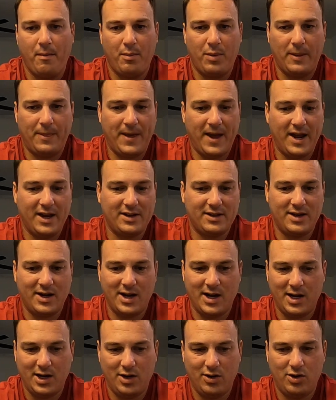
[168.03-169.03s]
But that is
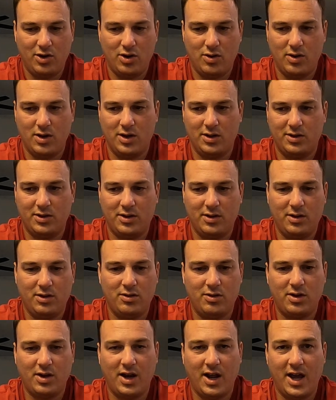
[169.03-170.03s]
not how you do it.
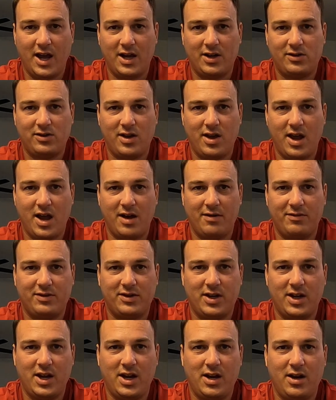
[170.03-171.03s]
You can actually, I've
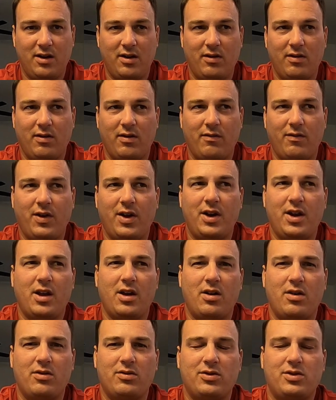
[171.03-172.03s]
seen
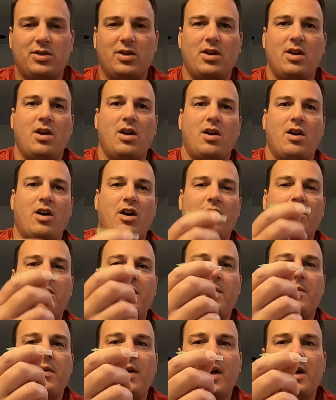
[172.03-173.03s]
videos on
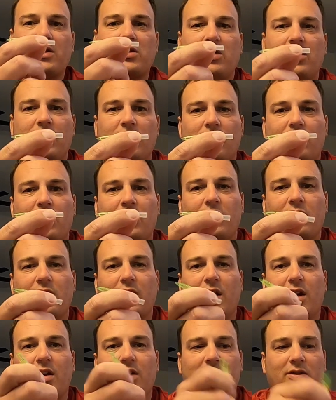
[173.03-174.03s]
people actually doing
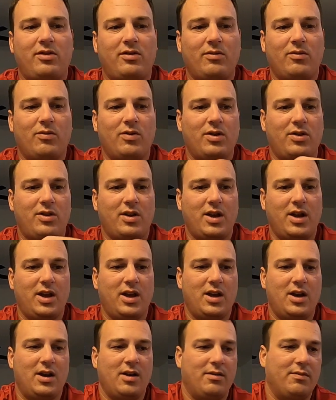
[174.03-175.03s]
this with
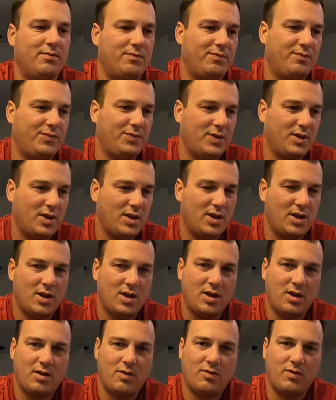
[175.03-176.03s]

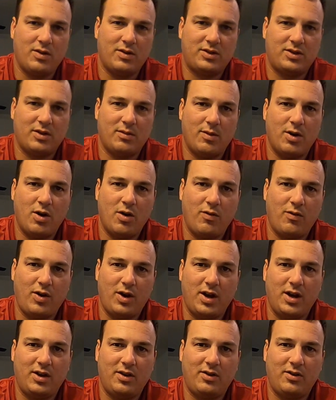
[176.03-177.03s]
with some
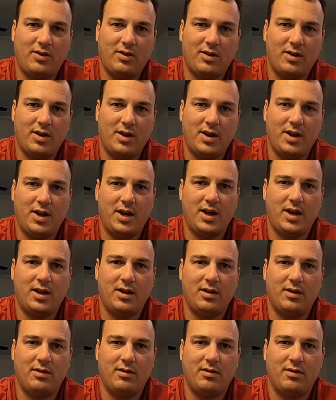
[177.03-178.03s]
O-rings
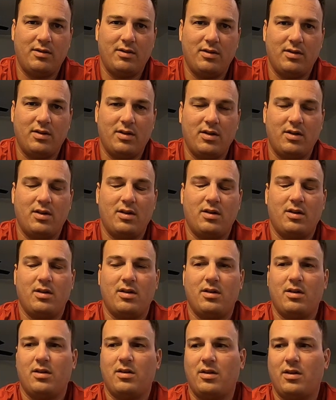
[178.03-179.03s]
and
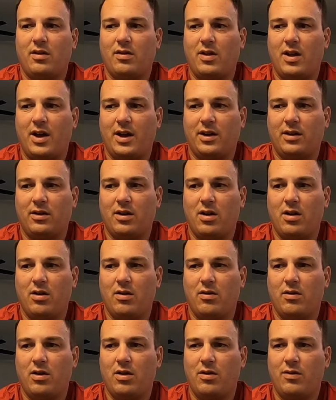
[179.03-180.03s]
like
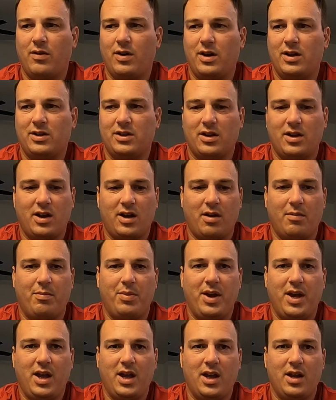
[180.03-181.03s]
O-rings and like a
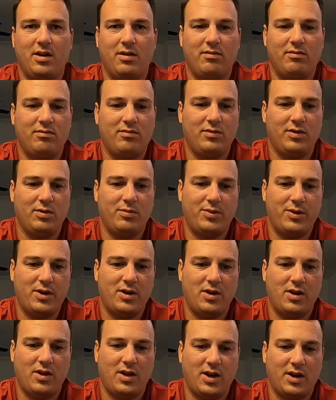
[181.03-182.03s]
pin. You put
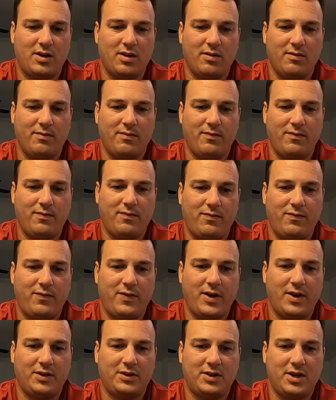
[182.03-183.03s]
it on like a
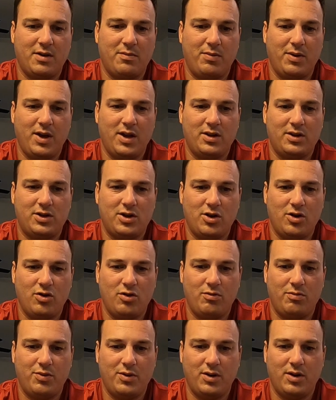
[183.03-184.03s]
felt tip pin
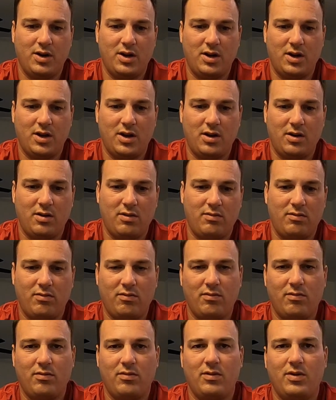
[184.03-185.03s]
tube, put it in there,
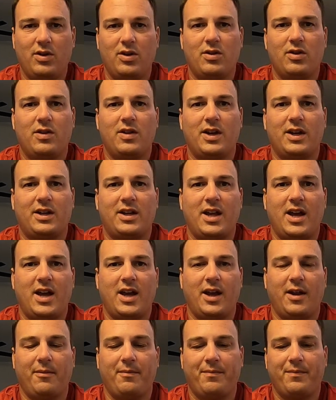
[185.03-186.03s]
do it like
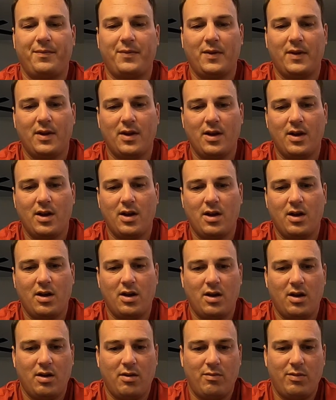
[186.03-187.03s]
that.
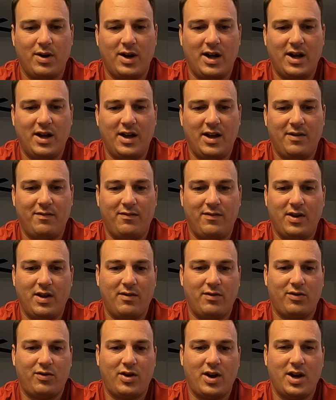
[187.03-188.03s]
But I have
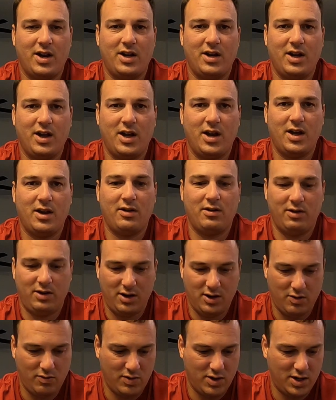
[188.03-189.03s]
never tried it yet
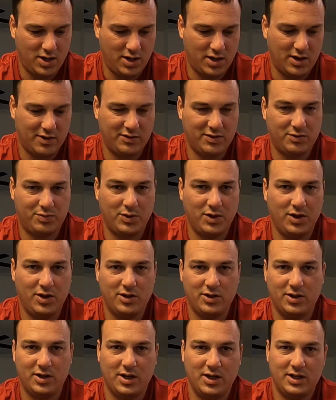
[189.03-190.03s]
anyway. I've just been
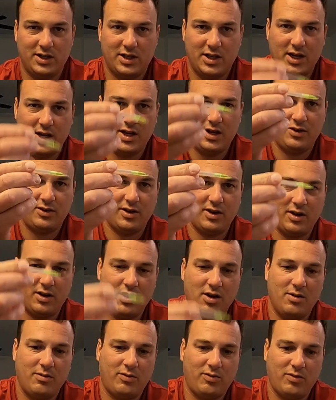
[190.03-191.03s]
using these things that it
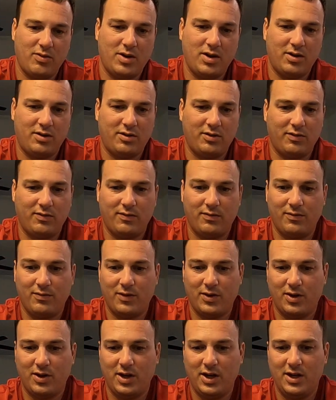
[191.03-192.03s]
comes with,
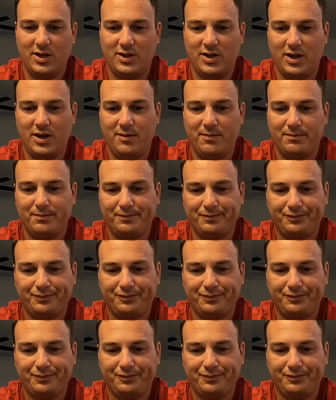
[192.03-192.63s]
real easy.